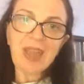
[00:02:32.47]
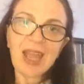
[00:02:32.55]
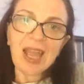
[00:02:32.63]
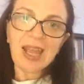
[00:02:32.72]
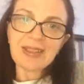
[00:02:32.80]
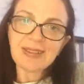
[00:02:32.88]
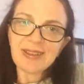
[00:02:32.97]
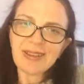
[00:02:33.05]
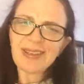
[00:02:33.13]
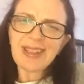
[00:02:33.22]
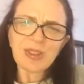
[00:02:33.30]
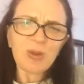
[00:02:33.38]
And
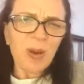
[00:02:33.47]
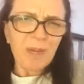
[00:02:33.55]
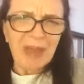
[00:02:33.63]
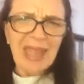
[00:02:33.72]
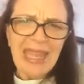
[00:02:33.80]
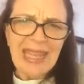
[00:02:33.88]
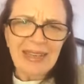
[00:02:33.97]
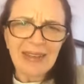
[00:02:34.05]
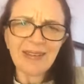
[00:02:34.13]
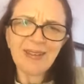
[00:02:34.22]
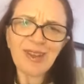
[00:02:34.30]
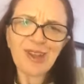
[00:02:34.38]
and that's quite mean,
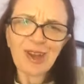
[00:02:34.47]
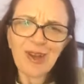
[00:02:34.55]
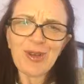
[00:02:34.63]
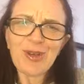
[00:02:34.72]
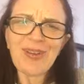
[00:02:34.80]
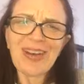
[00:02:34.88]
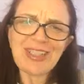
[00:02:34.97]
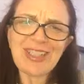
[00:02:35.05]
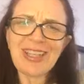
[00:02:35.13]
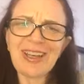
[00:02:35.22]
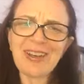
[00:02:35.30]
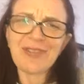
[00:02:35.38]
you know. You're
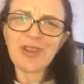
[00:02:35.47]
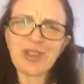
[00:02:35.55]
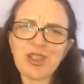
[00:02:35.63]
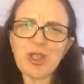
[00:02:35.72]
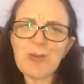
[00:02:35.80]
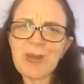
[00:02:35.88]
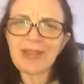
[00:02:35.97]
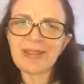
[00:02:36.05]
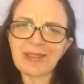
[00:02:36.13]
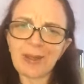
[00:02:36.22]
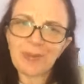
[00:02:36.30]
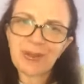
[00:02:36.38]
actually kind of assuming
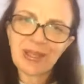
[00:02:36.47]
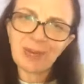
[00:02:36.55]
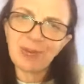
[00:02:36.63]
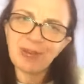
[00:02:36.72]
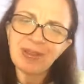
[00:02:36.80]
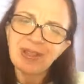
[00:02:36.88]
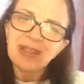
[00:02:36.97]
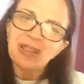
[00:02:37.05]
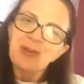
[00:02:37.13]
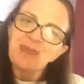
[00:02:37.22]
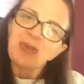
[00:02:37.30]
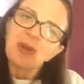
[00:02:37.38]
that somebody would
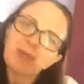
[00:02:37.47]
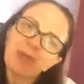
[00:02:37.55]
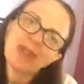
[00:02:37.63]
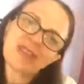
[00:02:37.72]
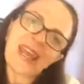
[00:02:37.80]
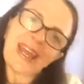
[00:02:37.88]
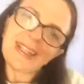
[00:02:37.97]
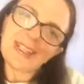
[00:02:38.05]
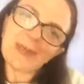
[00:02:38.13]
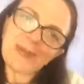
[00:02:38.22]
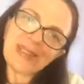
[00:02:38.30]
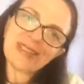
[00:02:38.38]
pretend
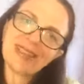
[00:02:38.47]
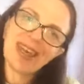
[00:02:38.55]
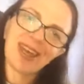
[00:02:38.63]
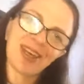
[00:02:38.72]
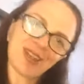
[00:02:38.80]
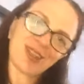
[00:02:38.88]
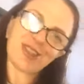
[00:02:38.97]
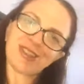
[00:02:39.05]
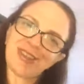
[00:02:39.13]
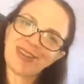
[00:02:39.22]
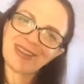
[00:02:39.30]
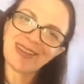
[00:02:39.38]
to be sick just
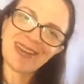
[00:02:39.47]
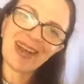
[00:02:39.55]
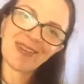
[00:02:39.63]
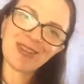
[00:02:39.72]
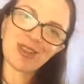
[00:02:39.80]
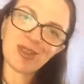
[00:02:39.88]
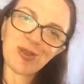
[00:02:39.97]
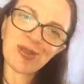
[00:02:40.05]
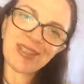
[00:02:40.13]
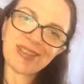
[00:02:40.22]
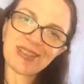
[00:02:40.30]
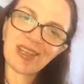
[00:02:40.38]
so they don't have to do
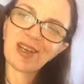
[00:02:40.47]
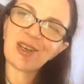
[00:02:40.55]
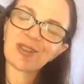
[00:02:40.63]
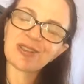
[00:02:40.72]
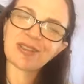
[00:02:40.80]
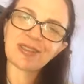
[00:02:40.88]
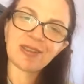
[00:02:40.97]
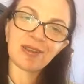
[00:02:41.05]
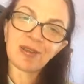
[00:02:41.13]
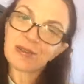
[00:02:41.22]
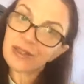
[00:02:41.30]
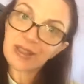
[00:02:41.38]
these tasks. And
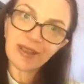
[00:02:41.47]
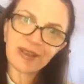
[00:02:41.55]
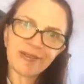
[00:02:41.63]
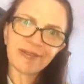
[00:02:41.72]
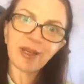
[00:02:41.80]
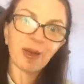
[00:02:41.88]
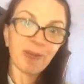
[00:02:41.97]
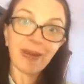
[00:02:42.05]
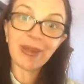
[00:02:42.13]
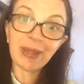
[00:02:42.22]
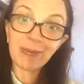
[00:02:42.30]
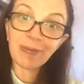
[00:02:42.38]
oh, you know, I
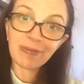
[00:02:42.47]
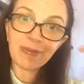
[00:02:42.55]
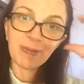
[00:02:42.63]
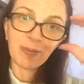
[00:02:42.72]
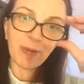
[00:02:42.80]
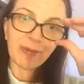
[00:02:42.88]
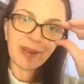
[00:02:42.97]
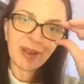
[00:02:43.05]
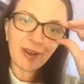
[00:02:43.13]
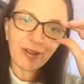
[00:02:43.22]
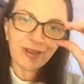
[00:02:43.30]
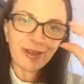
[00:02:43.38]
bet they, they probably
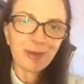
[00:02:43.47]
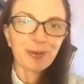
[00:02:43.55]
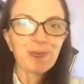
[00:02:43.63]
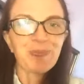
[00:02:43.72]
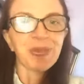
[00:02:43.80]
are I know,